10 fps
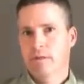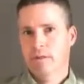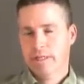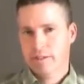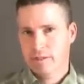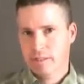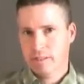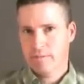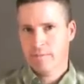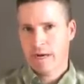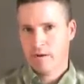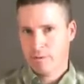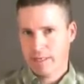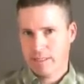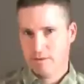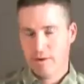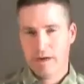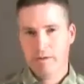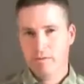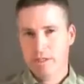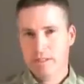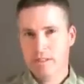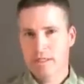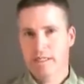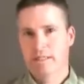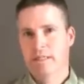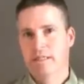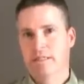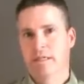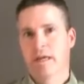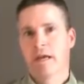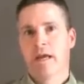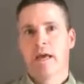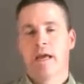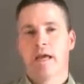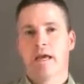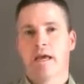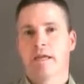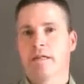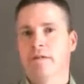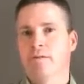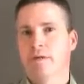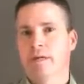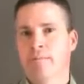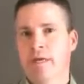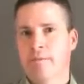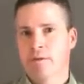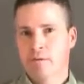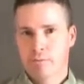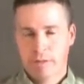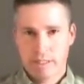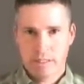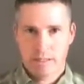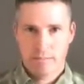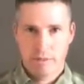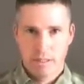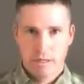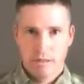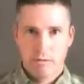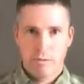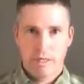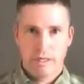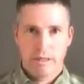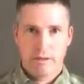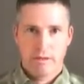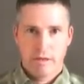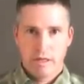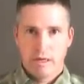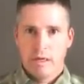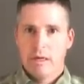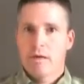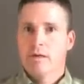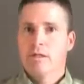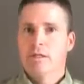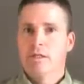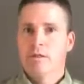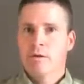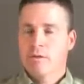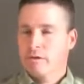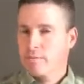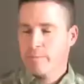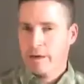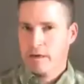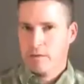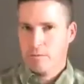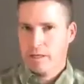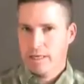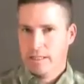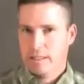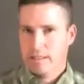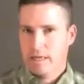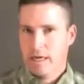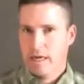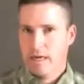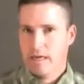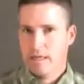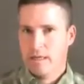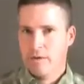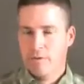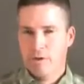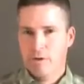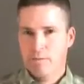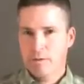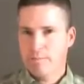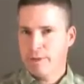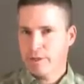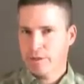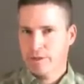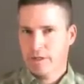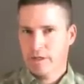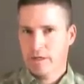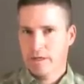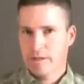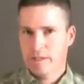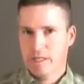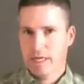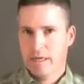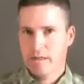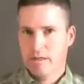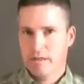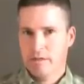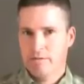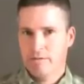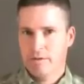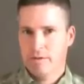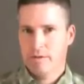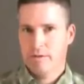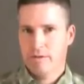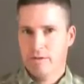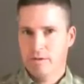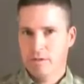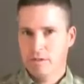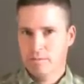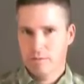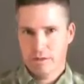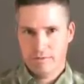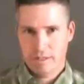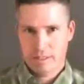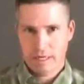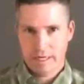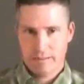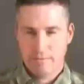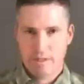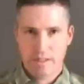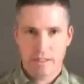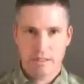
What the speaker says: electricity power plants throughout the western United States, and you would be able to replace them with geothermal power plants, and they could be built on the scale of those two previous items.